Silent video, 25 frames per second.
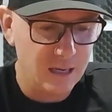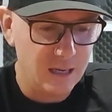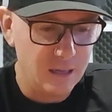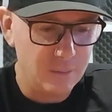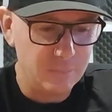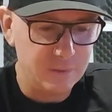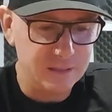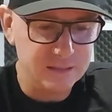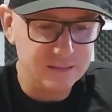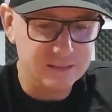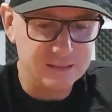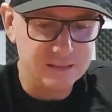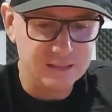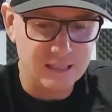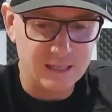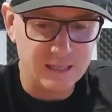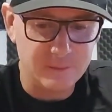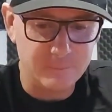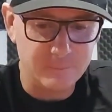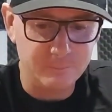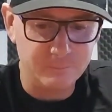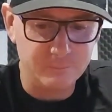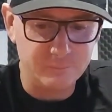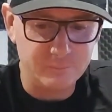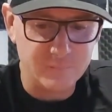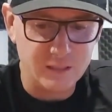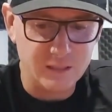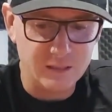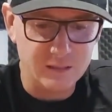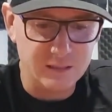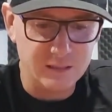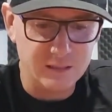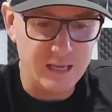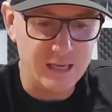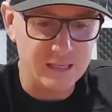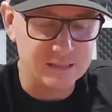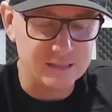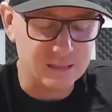But
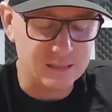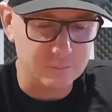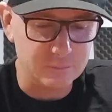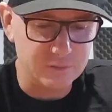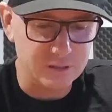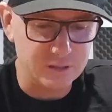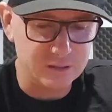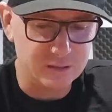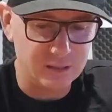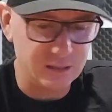yeah, something just to